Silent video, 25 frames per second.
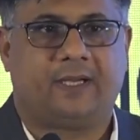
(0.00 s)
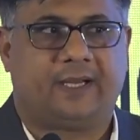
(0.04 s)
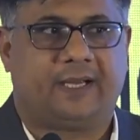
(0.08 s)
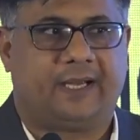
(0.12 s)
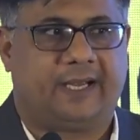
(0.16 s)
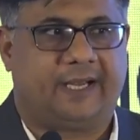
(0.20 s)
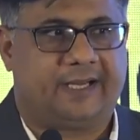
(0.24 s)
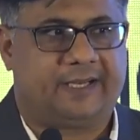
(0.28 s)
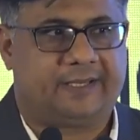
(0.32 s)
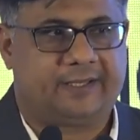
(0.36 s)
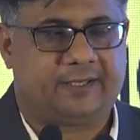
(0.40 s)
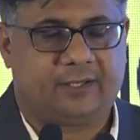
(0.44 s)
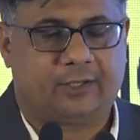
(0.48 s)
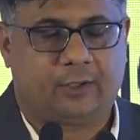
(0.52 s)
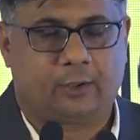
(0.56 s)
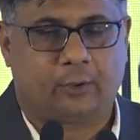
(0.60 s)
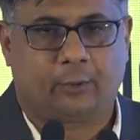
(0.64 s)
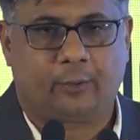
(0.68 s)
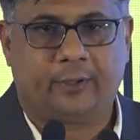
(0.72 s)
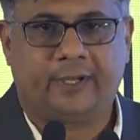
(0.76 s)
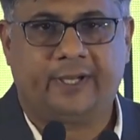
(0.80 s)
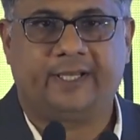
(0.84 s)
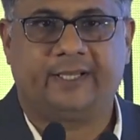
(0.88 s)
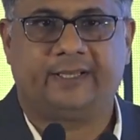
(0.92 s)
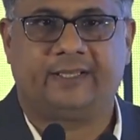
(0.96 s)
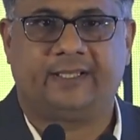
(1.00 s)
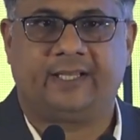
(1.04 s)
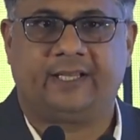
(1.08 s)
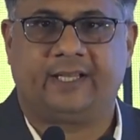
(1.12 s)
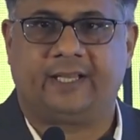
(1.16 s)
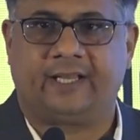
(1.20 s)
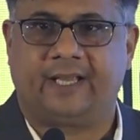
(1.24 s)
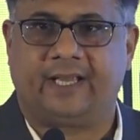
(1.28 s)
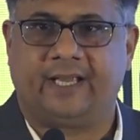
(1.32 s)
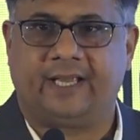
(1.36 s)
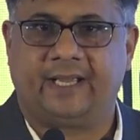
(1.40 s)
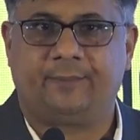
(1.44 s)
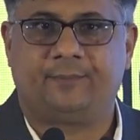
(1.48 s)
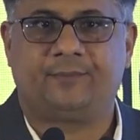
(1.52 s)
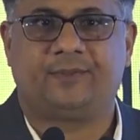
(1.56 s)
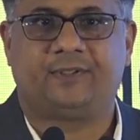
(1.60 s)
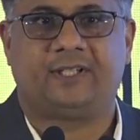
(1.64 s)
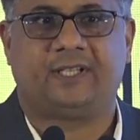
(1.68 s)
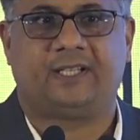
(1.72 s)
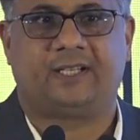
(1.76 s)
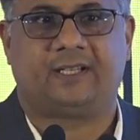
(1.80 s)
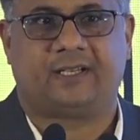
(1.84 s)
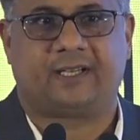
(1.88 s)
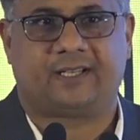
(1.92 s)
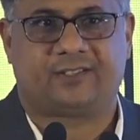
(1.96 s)
in growing the AMC
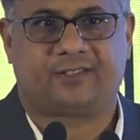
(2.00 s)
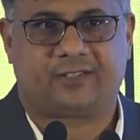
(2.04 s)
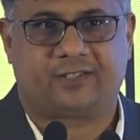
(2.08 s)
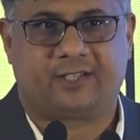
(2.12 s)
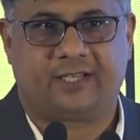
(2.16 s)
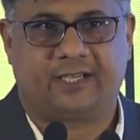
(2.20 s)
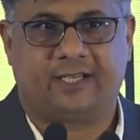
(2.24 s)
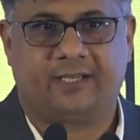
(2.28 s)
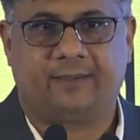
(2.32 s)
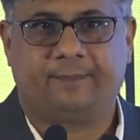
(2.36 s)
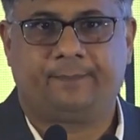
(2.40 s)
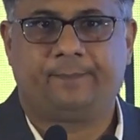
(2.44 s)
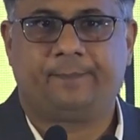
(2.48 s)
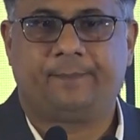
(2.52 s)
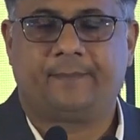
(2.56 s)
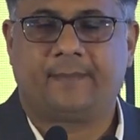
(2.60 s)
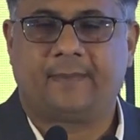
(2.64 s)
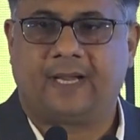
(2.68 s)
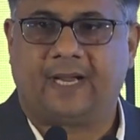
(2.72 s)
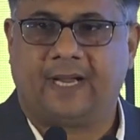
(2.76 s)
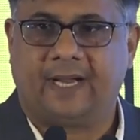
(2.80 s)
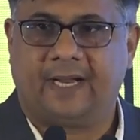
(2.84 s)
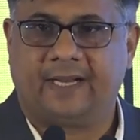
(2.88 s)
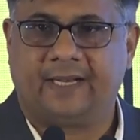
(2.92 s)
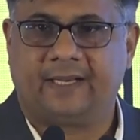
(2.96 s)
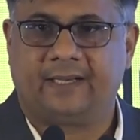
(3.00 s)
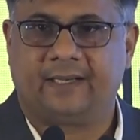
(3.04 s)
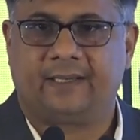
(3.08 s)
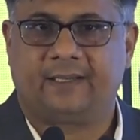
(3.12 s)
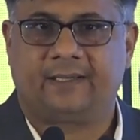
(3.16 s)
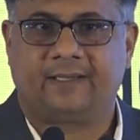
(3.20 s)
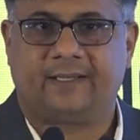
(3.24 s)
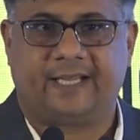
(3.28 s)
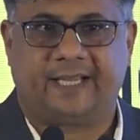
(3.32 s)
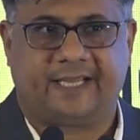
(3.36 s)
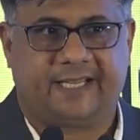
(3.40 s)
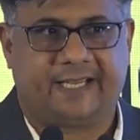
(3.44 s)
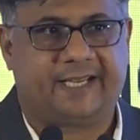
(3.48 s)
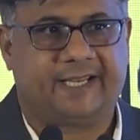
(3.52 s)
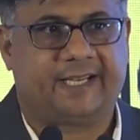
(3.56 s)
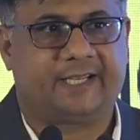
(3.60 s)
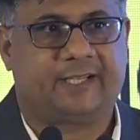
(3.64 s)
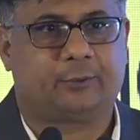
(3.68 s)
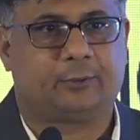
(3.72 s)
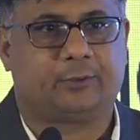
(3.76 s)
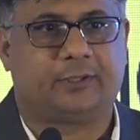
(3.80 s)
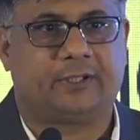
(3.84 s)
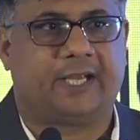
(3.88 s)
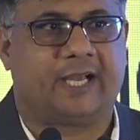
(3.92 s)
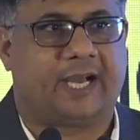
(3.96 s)
industry and taking it
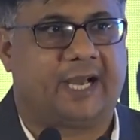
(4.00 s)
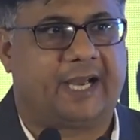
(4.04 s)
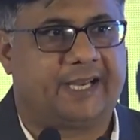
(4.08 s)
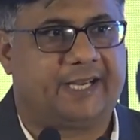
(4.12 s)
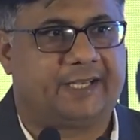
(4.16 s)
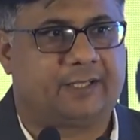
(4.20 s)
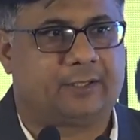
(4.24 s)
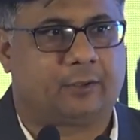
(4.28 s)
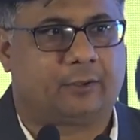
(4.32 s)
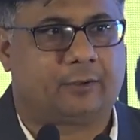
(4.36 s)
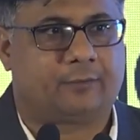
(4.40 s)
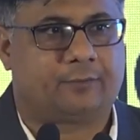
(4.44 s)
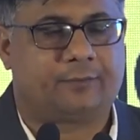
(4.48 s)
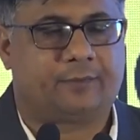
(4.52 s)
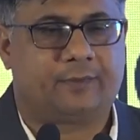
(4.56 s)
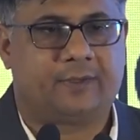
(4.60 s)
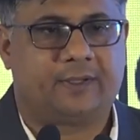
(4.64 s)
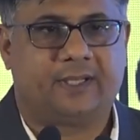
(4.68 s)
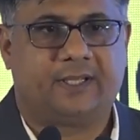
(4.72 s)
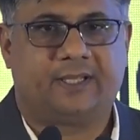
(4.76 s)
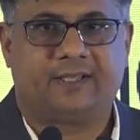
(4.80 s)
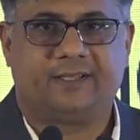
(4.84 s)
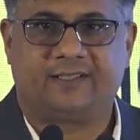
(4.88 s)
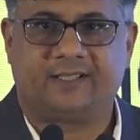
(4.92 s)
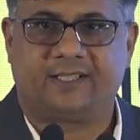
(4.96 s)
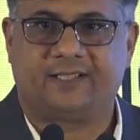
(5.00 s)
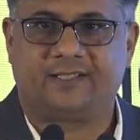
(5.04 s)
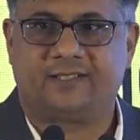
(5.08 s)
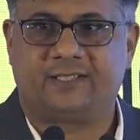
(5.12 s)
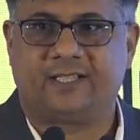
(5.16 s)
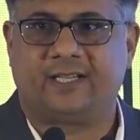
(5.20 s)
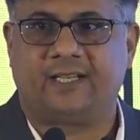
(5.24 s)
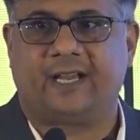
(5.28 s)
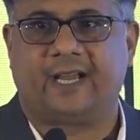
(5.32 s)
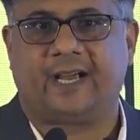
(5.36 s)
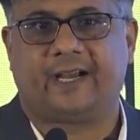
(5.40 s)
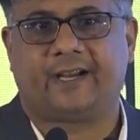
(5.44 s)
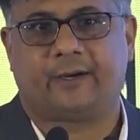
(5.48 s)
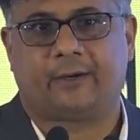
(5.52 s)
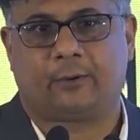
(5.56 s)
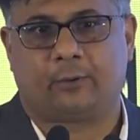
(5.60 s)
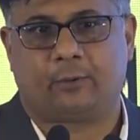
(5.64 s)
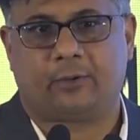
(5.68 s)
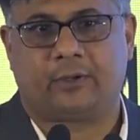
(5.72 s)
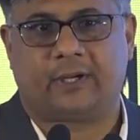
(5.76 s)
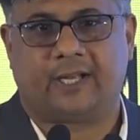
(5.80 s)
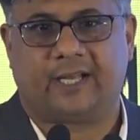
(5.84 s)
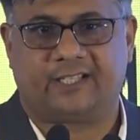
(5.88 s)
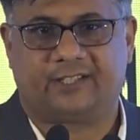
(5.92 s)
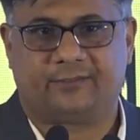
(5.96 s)
to the height of 60 lakh
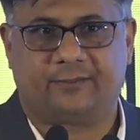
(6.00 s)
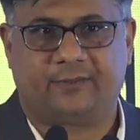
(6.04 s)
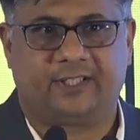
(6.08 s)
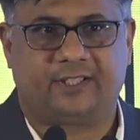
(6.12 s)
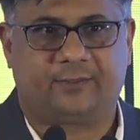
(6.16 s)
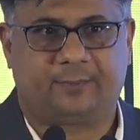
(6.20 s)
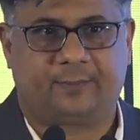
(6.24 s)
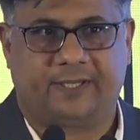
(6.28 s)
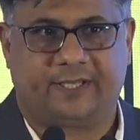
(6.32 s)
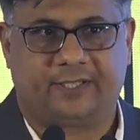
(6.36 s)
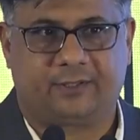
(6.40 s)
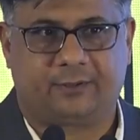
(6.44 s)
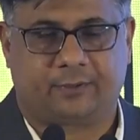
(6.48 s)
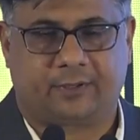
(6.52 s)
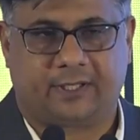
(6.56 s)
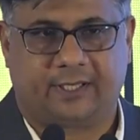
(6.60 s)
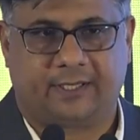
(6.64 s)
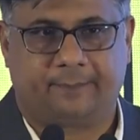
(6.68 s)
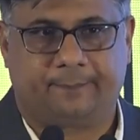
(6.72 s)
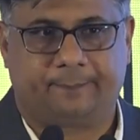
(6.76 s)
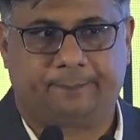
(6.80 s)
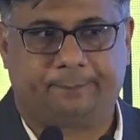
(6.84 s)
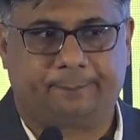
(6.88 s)
crore as we speak today.